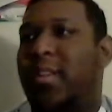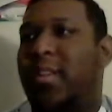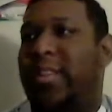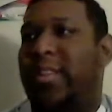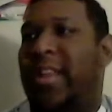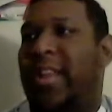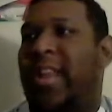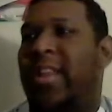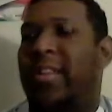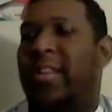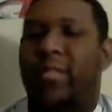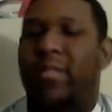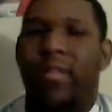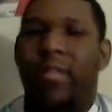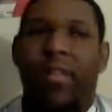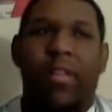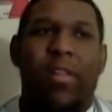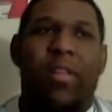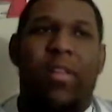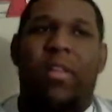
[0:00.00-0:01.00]
Saying,
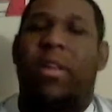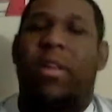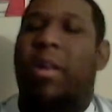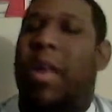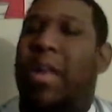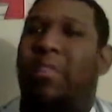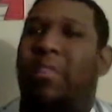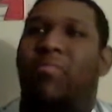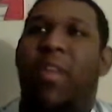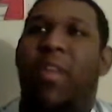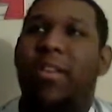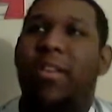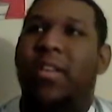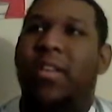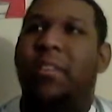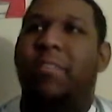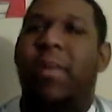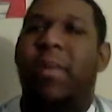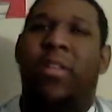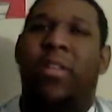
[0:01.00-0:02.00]
like,
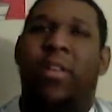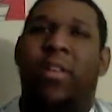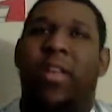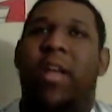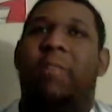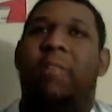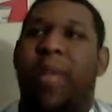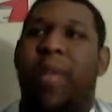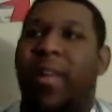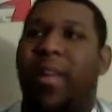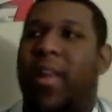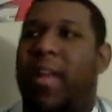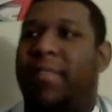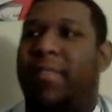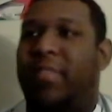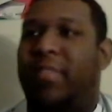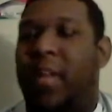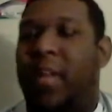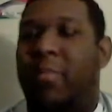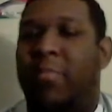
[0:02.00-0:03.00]
Renji basically
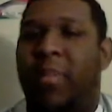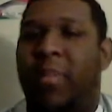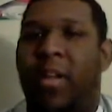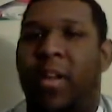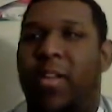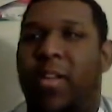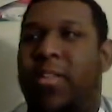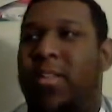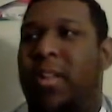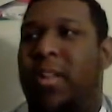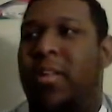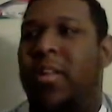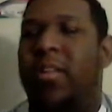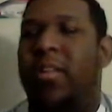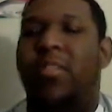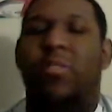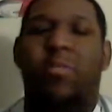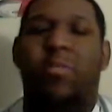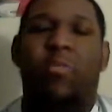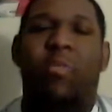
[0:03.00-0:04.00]
left them because they're
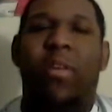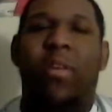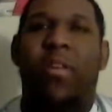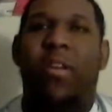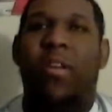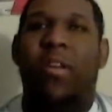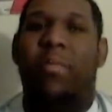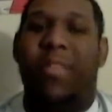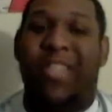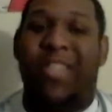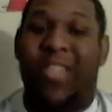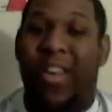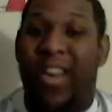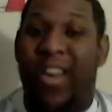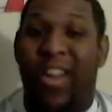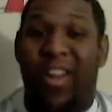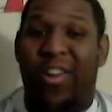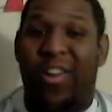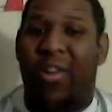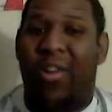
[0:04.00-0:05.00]
just doing nothing but
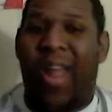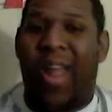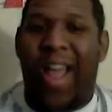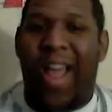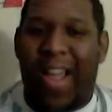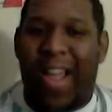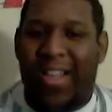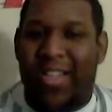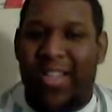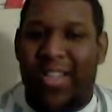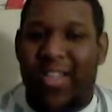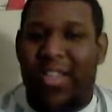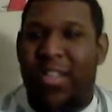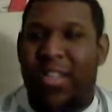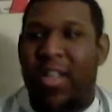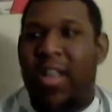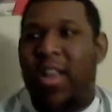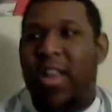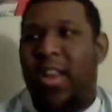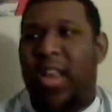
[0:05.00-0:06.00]
sitting on their
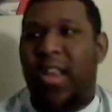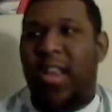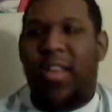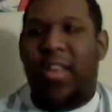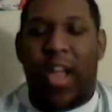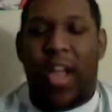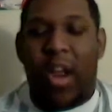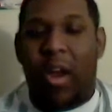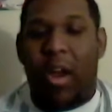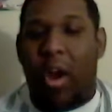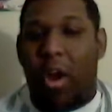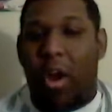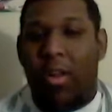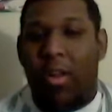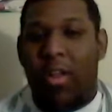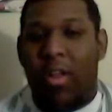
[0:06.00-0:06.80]
asses the entire